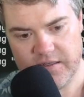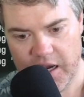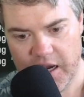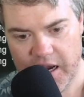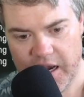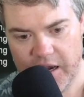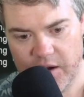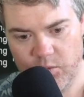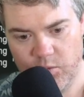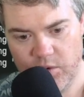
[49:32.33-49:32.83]

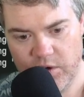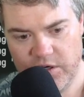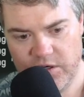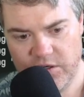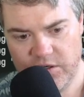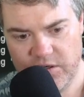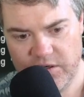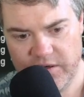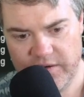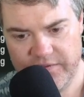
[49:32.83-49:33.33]
I
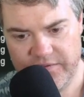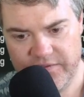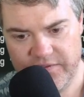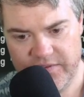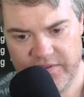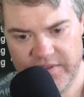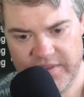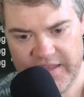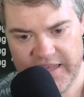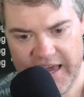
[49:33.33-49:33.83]
wonder if
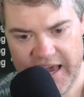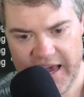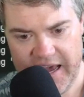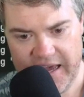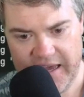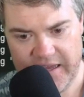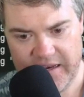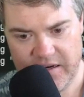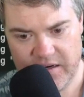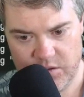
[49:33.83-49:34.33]

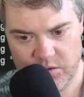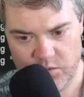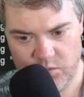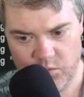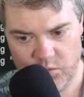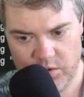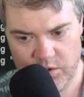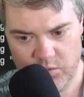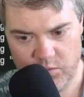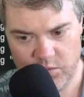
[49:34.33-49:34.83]
that
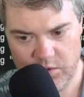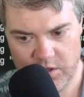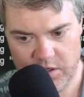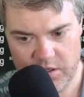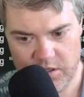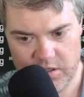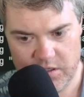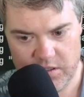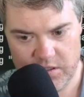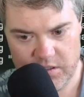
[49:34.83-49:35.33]
would
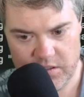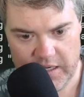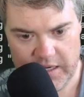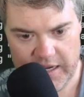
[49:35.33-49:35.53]
work.